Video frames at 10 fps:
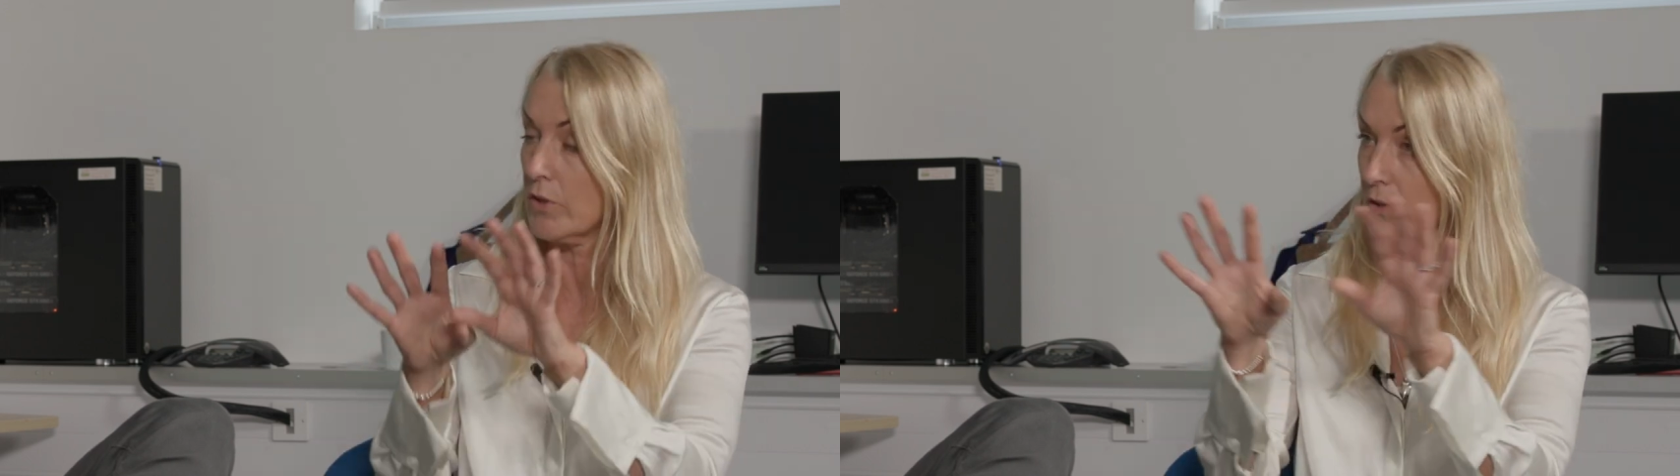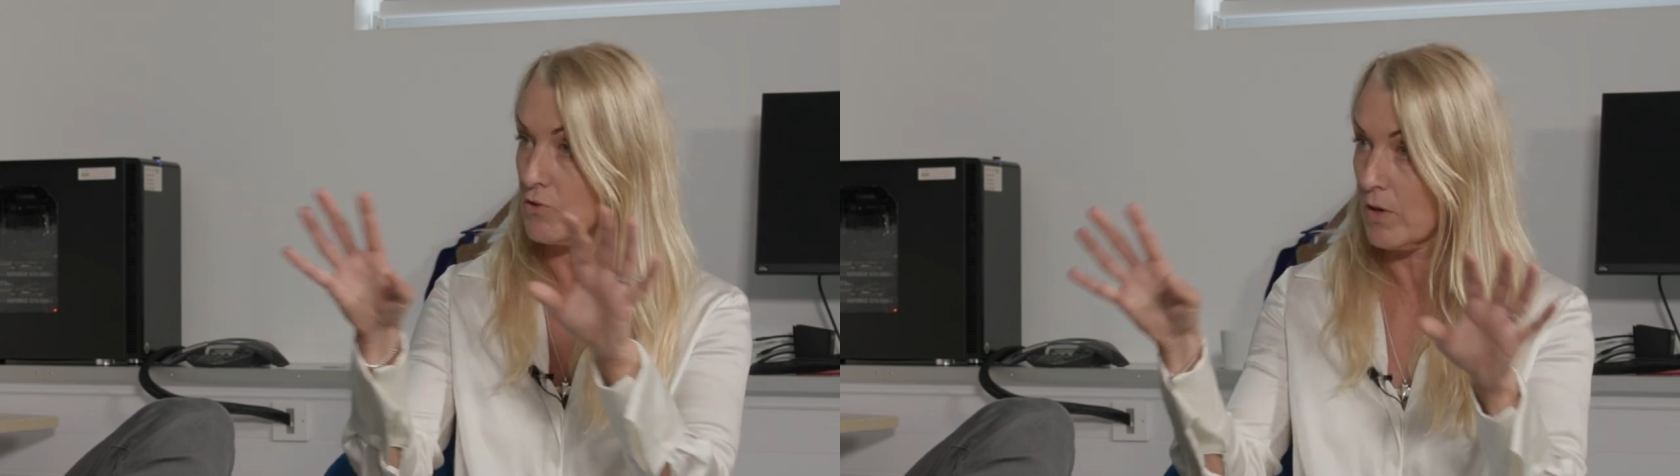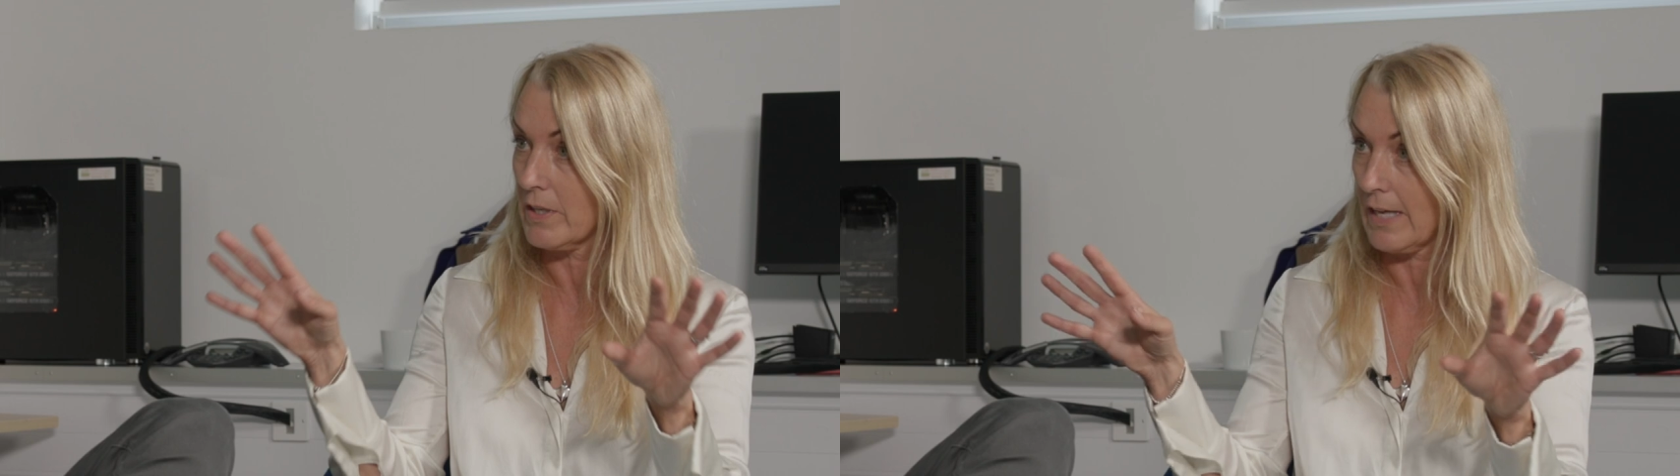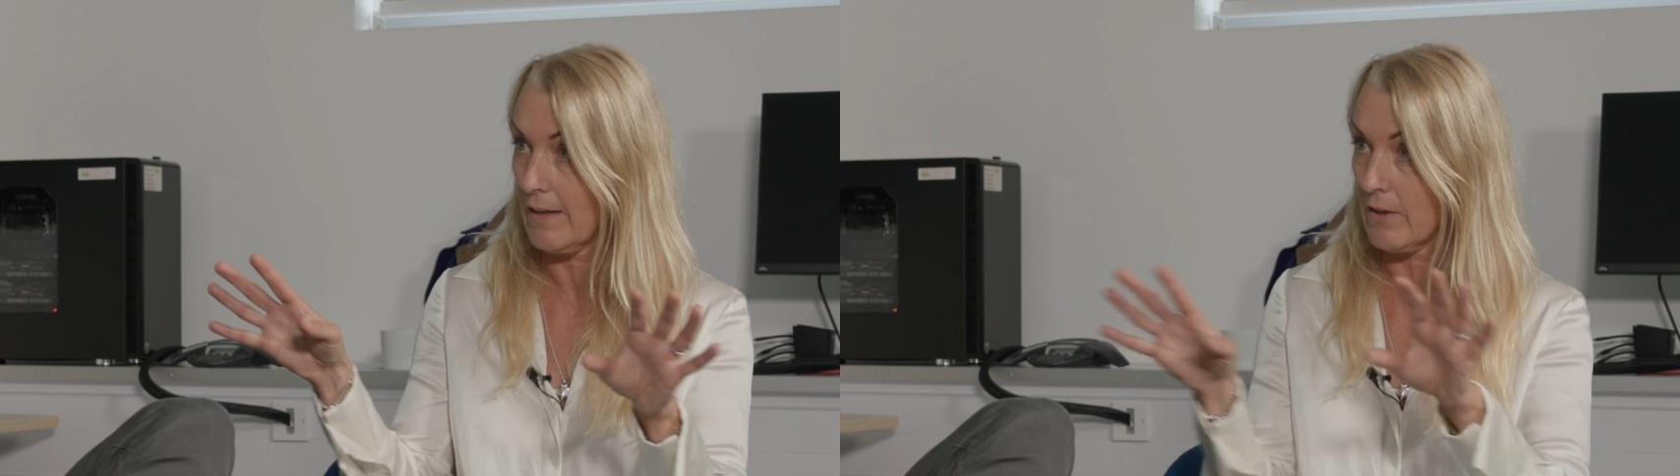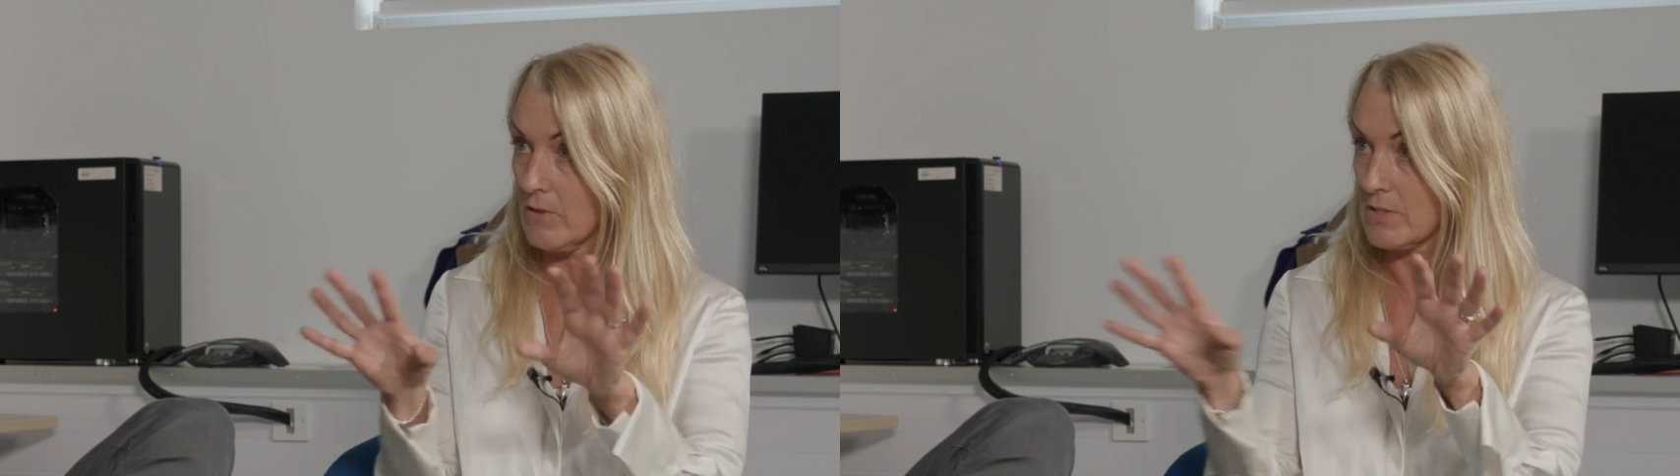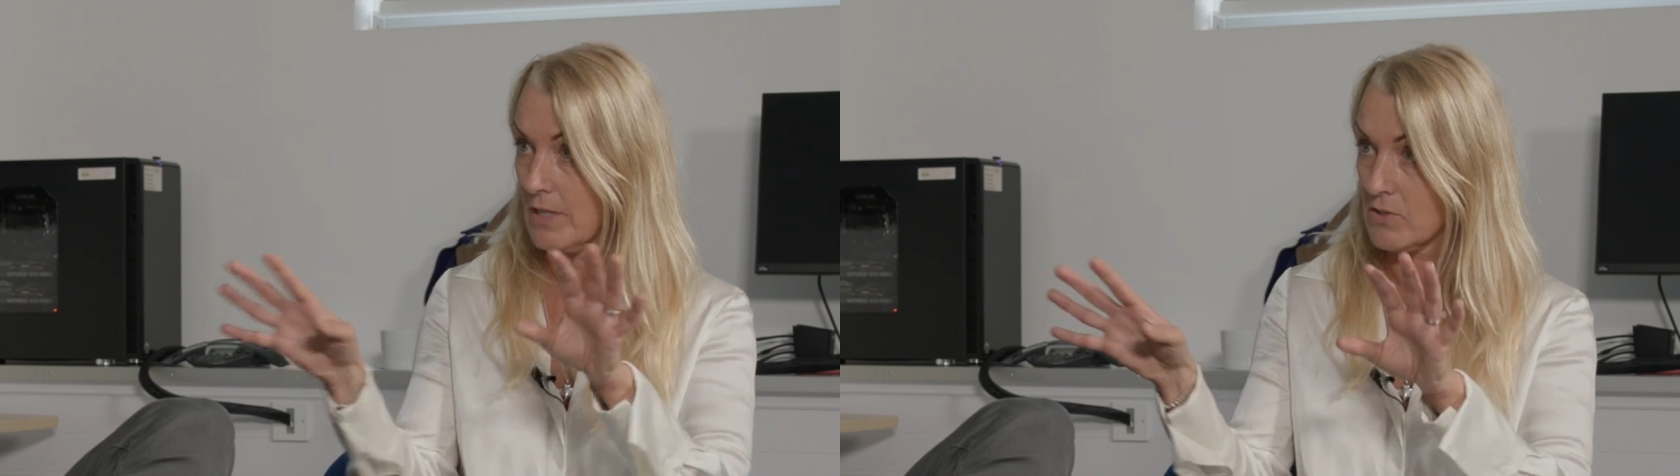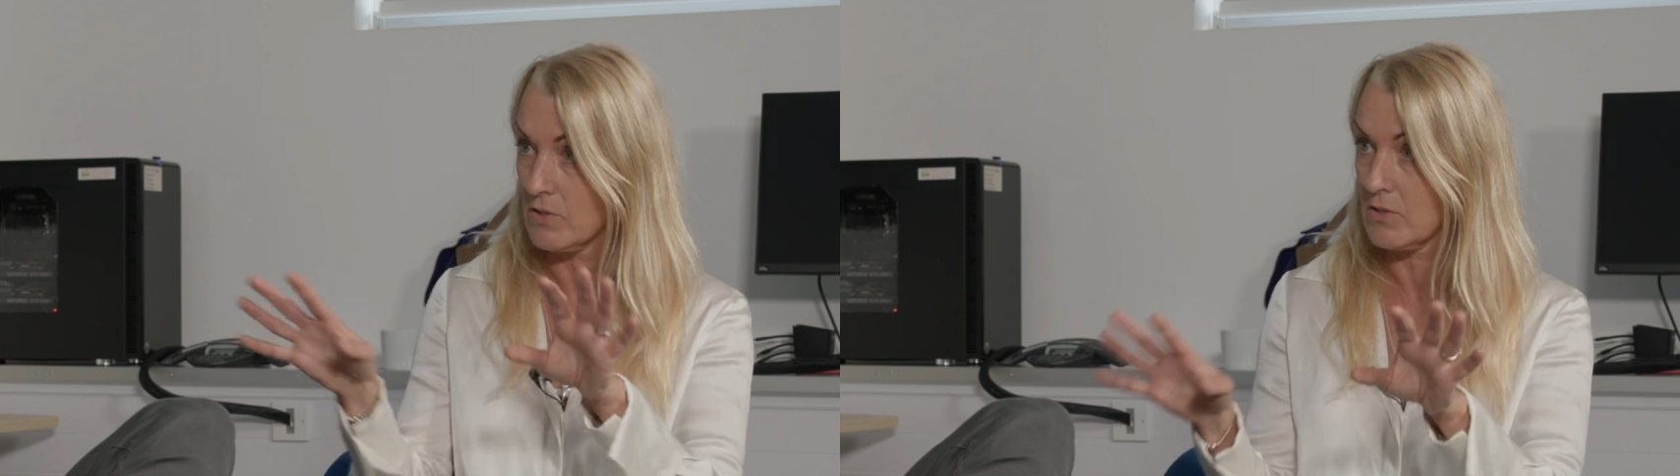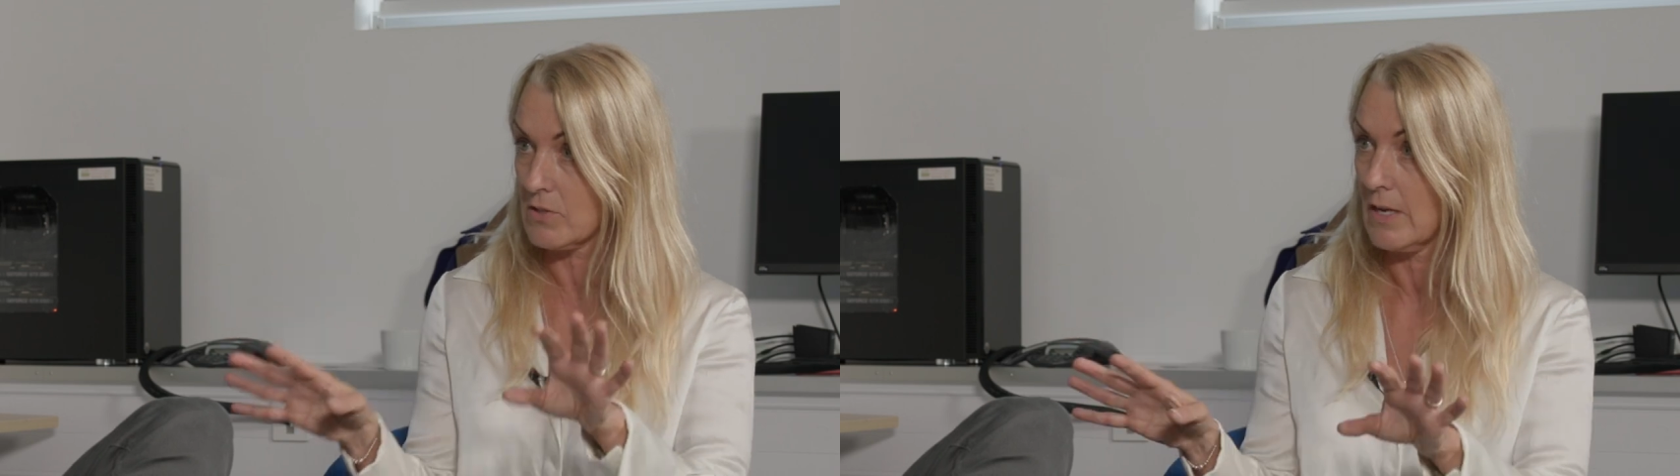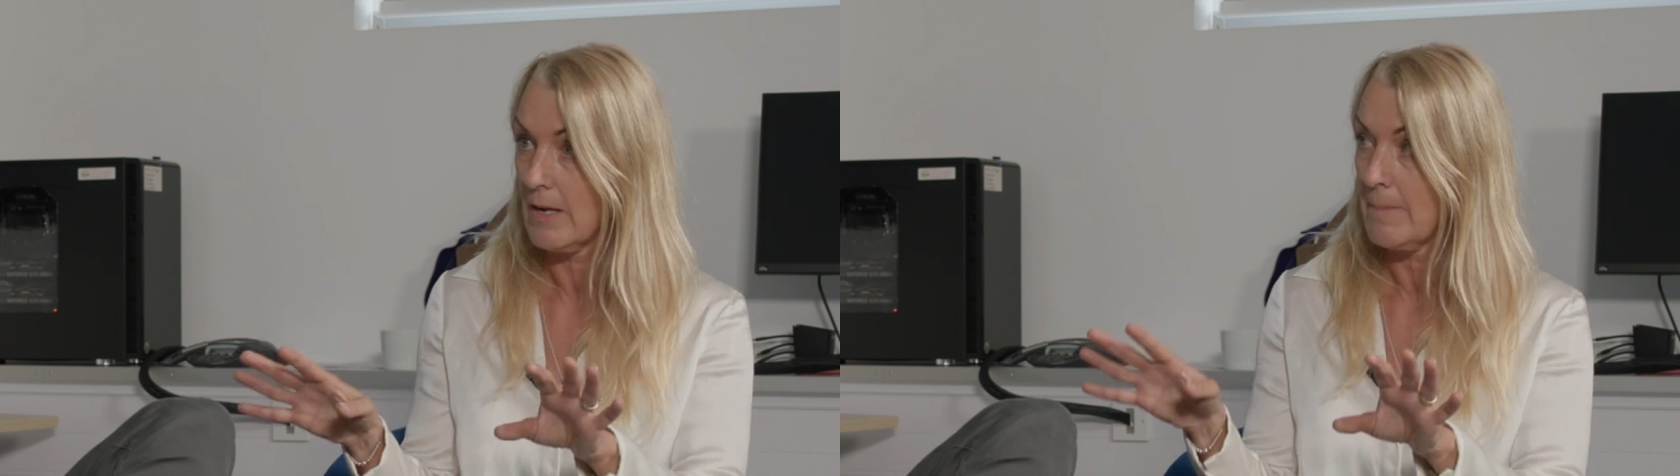you know, trying to get those sensors